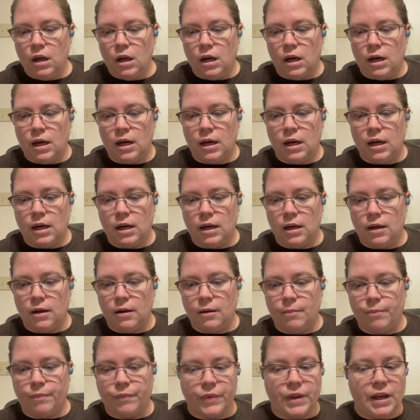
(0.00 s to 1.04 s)

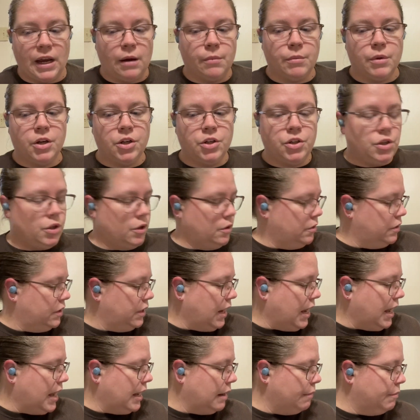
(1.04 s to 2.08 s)
I'm gonna do the
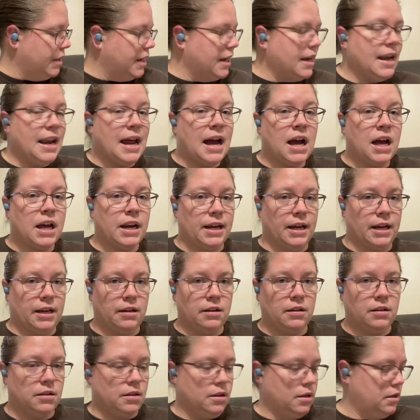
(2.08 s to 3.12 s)

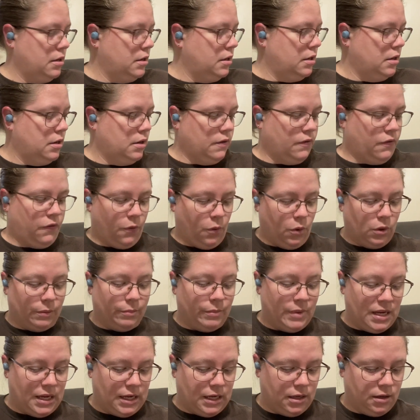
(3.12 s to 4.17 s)
habanada for
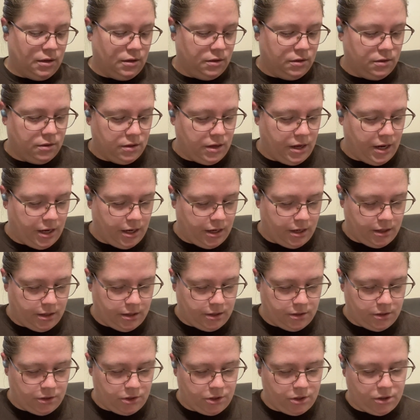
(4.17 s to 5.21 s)
me
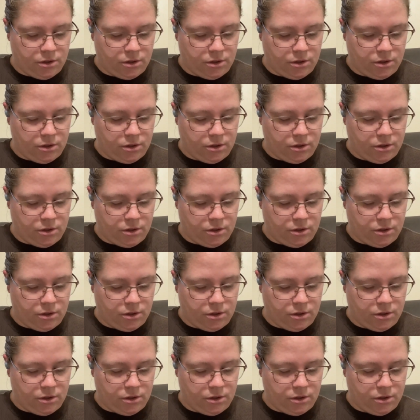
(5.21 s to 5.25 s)
and